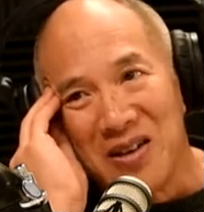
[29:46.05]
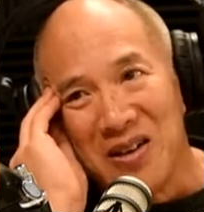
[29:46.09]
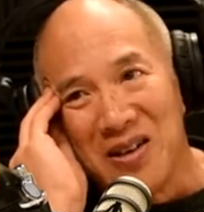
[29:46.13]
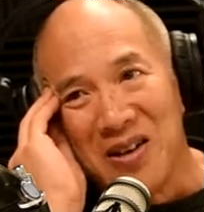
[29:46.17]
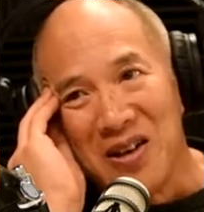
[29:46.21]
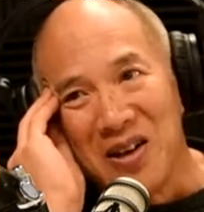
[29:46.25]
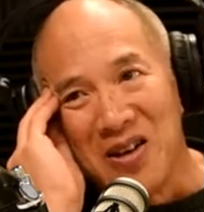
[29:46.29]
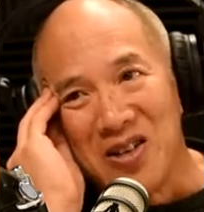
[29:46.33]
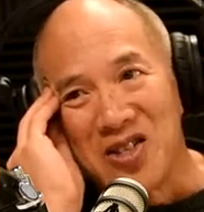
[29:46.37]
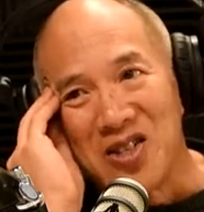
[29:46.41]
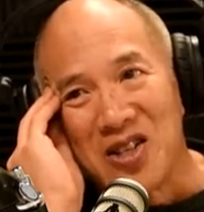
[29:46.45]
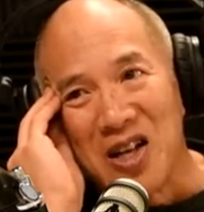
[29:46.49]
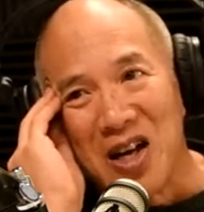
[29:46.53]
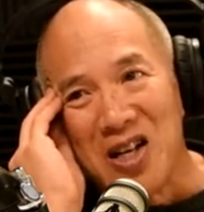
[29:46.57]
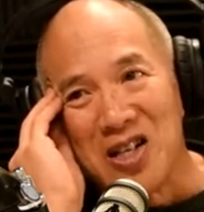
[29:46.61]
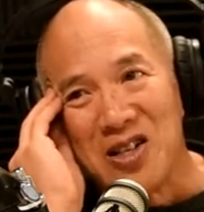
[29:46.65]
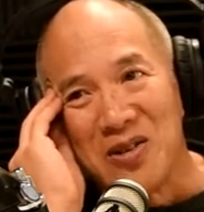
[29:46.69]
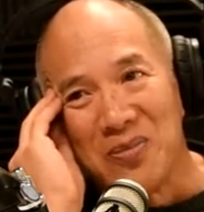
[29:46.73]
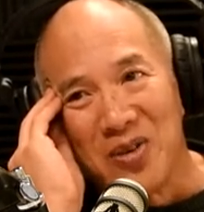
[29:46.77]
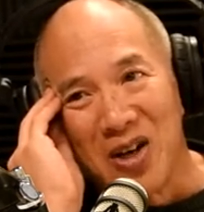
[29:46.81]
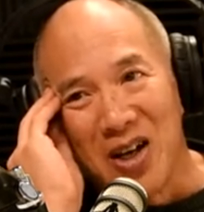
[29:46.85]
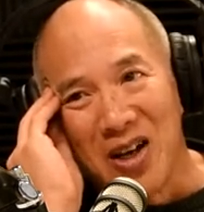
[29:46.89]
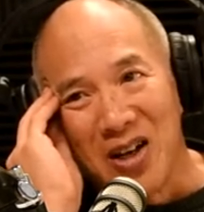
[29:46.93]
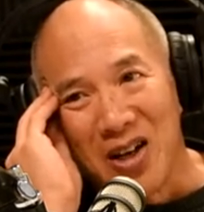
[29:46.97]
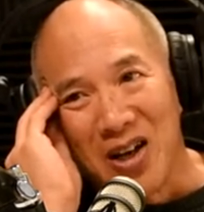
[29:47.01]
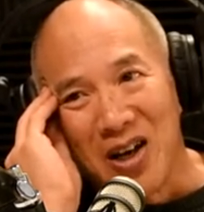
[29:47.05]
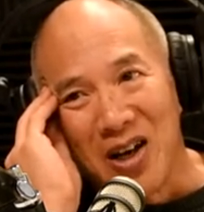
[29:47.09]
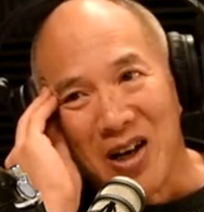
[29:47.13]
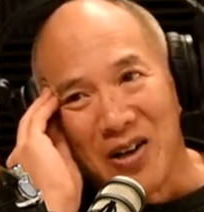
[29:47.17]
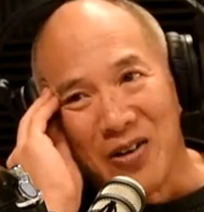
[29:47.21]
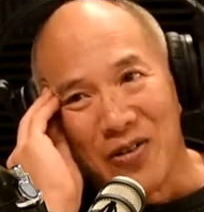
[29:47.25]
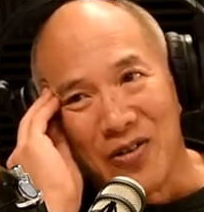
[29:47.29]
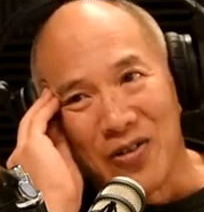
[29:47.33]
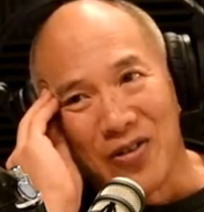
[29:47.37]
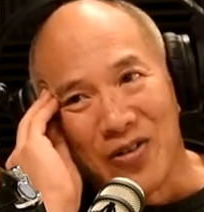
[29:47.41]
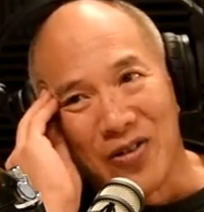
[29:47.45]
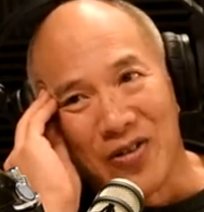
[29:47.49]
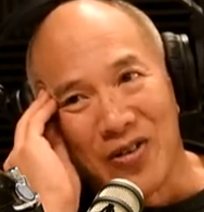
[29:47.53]
you know, stage of my
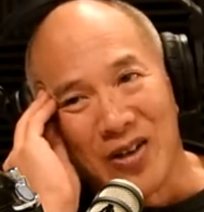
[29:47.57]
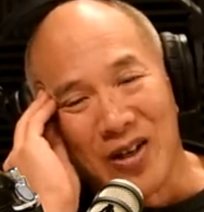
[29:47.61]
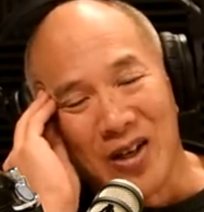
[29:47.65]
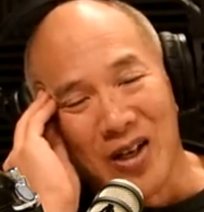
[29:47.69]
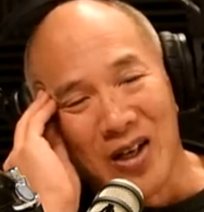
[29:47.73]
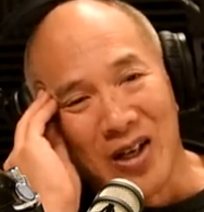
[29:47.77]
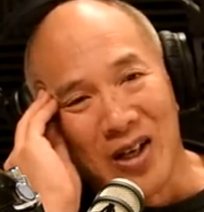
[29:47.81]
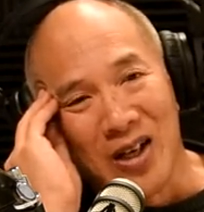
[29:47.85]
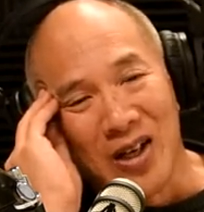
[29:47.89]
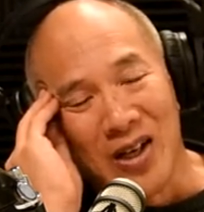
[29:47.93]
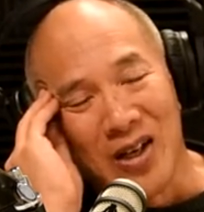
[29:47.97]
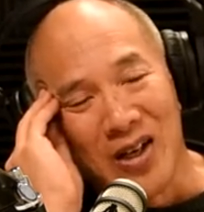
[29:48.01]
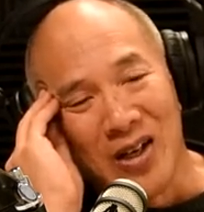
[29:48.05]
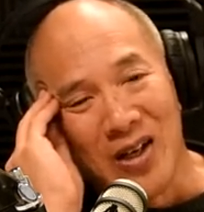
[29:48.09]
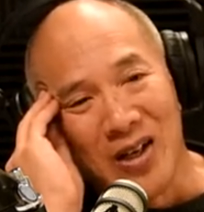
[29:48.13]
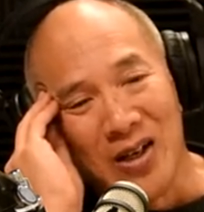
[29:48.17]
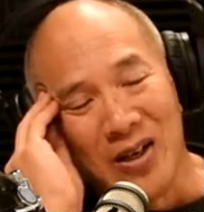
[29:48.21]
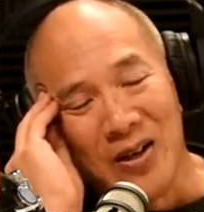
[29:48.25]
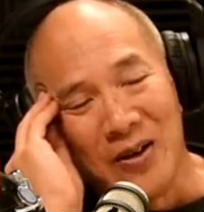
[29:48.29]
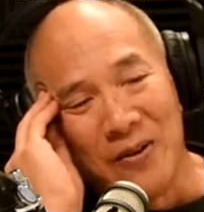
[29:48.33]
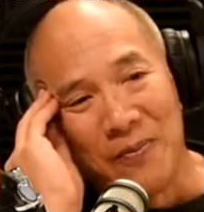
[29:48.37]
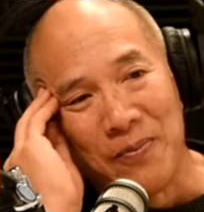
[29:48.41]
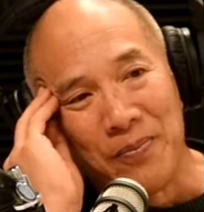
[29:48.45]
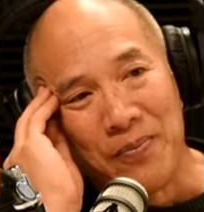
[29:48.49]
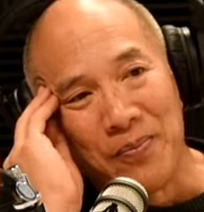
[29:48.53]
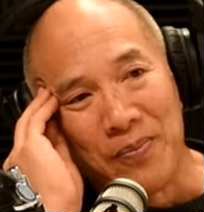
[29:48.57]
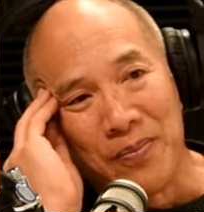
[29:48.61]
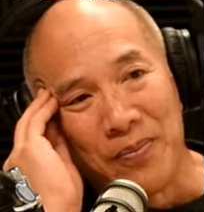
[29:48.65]
life. Sure. Uh,